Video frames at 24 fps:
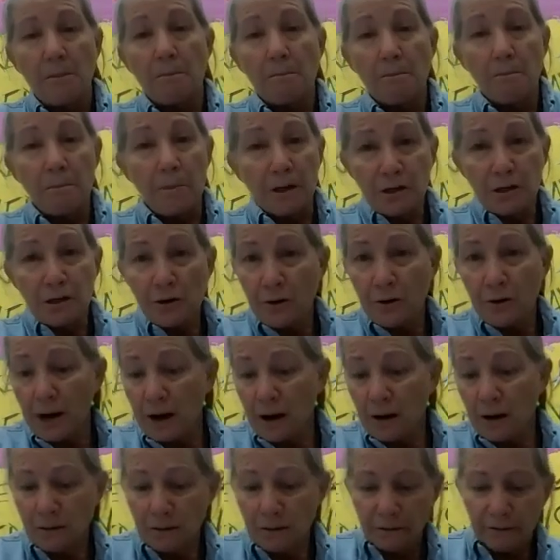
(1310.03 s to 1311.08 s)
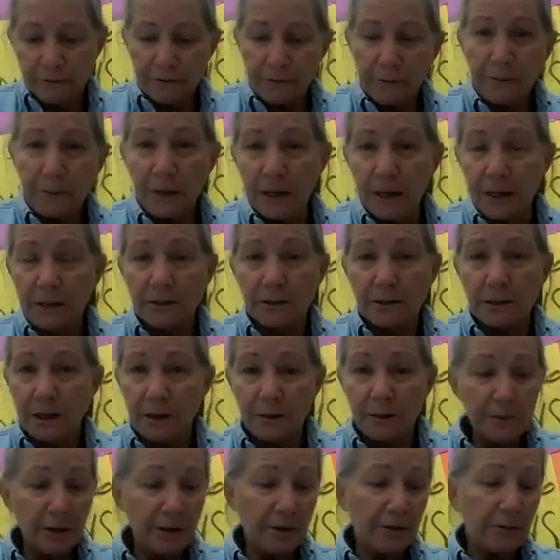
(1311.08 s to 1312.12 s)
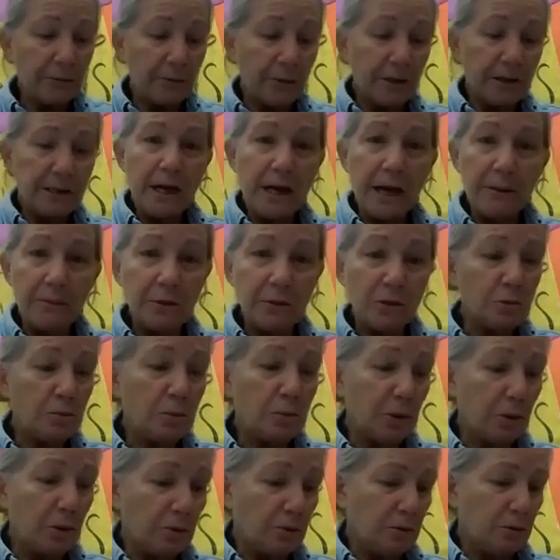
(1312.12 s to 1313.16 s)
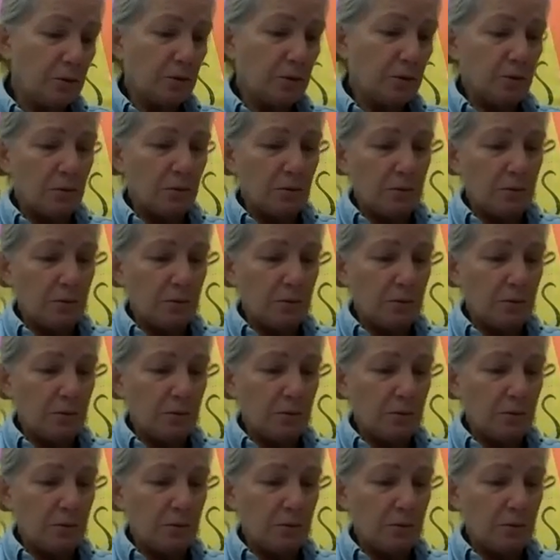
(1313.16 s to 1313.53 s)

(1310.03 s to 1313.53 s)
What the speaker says: Measure out. For me, it's going to be 3 tablespoons.